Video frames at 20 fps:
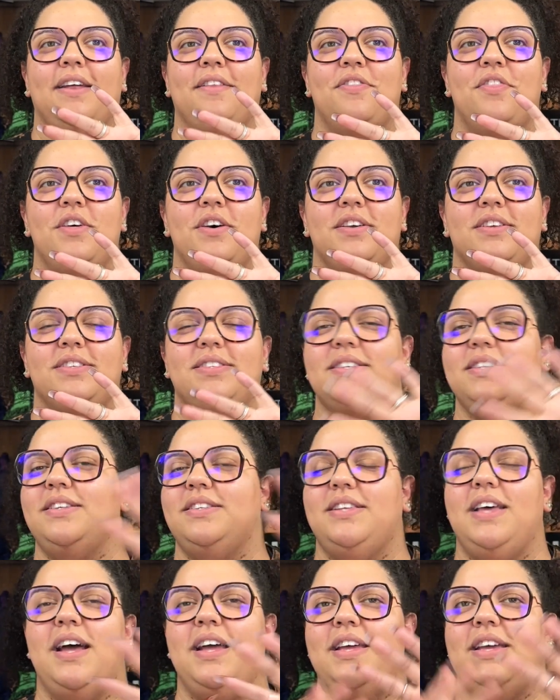the,
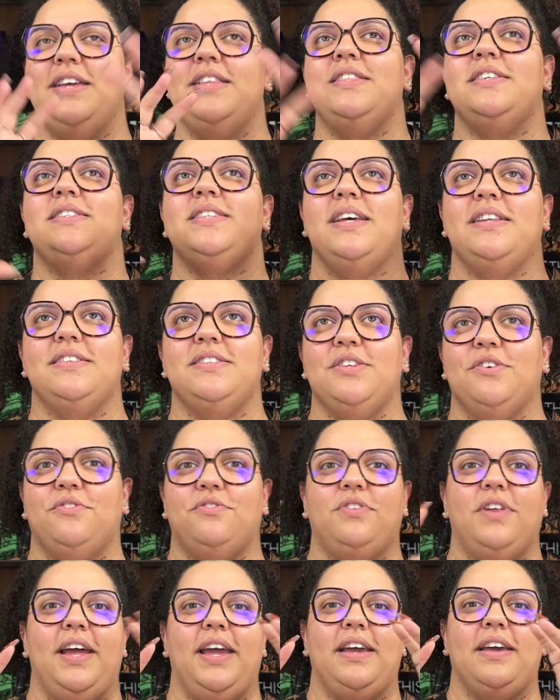in the sense
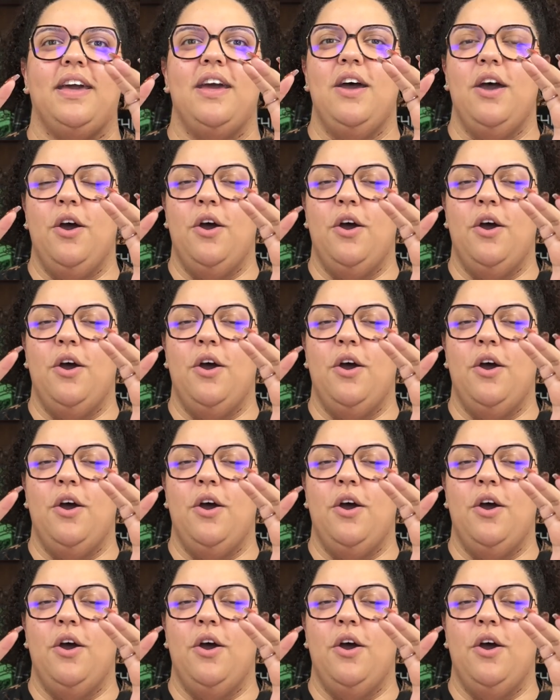of like,